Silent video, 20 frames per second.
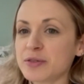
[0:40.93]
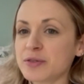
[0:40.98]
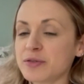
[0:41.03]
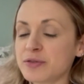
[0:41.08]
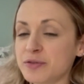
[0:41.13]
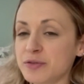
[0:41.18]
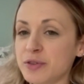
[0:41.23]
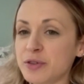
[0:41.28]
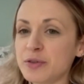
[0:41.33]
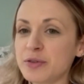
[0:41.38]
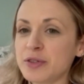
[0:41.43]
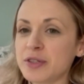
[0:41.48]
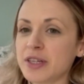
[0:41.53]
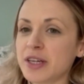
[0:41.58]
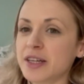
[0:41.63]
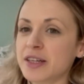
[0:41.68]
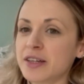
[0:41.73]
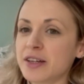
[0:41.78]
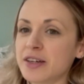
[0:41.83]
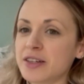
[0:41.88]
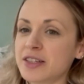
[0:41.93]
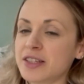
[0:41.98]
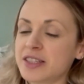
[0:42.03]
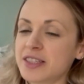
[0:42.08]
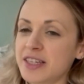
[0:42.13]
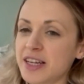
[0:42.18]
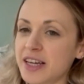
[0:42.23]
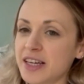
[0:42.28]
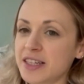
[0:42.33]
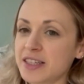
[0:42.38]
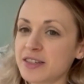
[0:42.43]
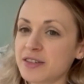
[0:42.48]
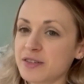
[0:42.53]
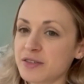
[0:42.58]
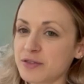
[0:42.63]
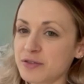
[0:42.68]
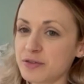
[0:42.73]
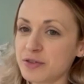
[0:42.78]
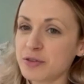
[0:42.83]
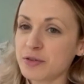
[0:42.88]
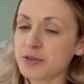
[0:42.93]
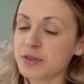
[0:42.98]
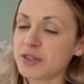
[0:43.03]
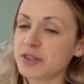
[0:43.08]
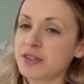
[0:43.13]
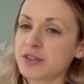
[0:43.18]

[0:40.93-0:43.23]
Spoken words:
food and not dead food,